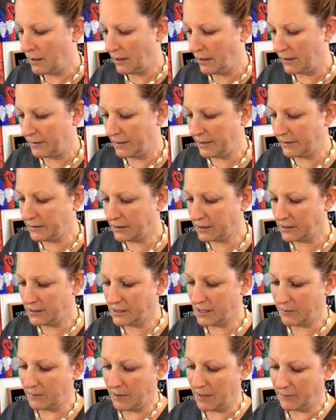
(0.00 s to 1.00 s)
And that's going to
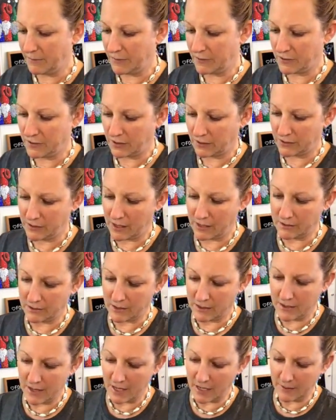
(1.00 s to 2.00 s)
set me up for success.
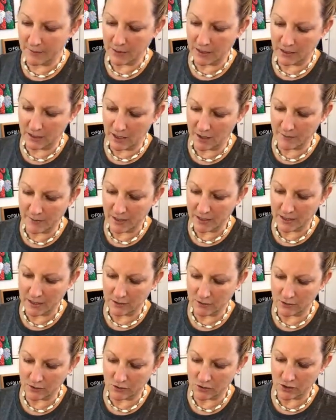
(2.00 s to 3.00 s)
And then I'm going to come in and
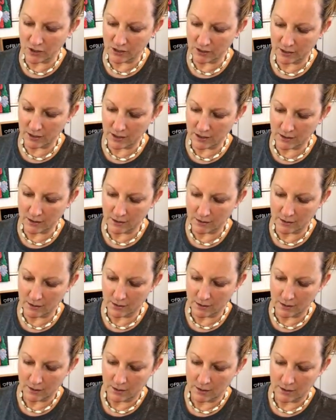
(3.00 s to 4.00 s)
just gently
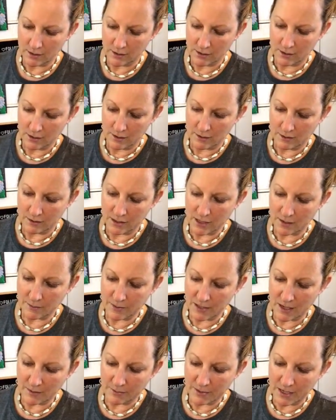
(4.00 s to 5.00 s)
dab,
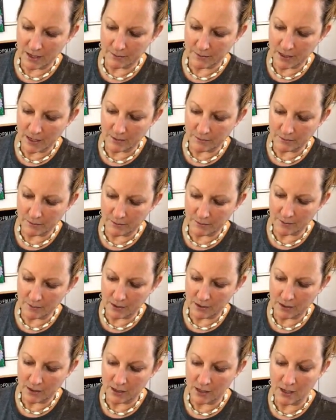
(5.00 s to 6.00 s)
dab, dab, dab, dab.
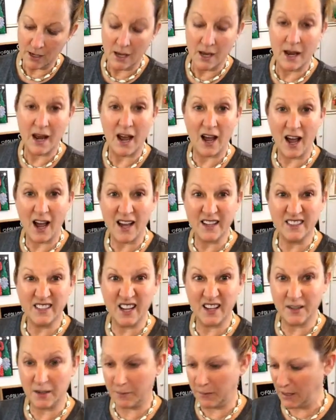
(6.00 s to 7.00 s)
Now I
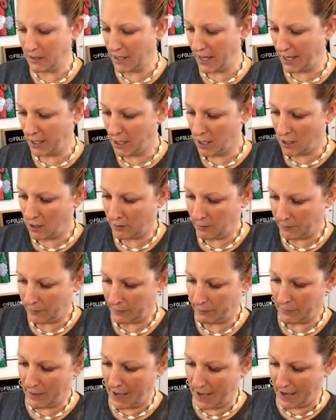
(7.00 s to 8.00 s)
tend to be like,
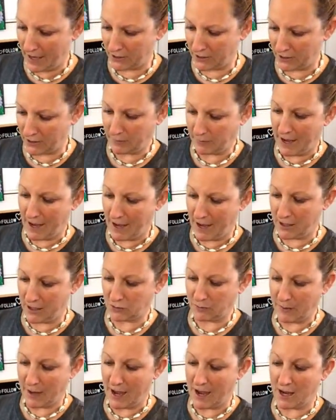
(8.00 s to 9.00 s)
mash, mash,
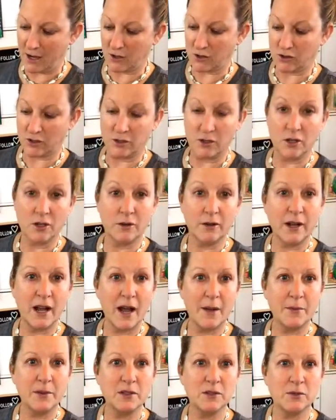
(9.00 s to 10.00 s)
mash. And you know what
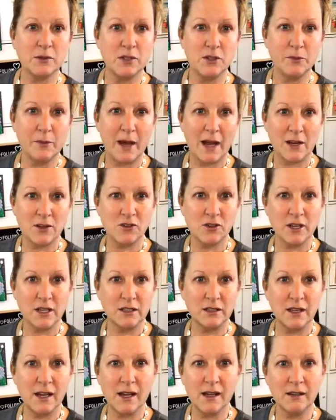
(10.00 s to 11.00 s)
happens when you mash like
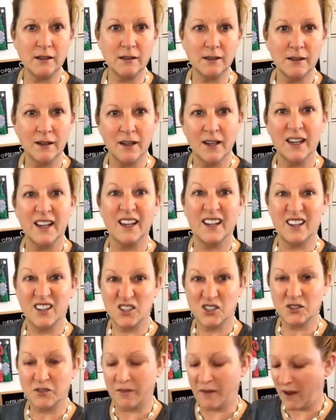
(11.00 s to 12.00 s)
that? It
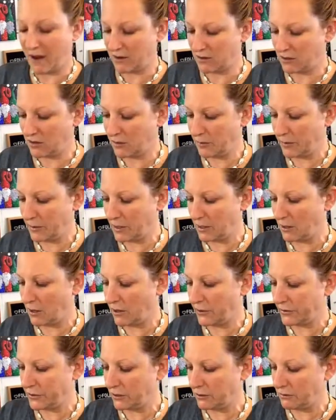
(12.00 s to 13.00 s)
goes faster, but it
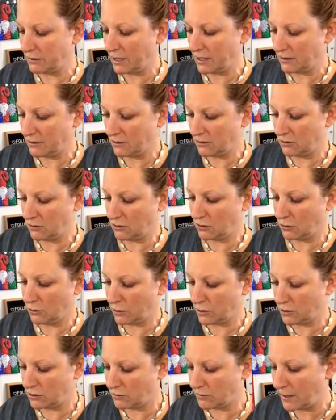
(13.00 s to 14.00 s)
also tends to
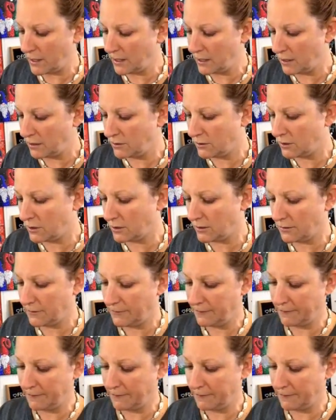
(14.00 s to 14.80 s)
squish right under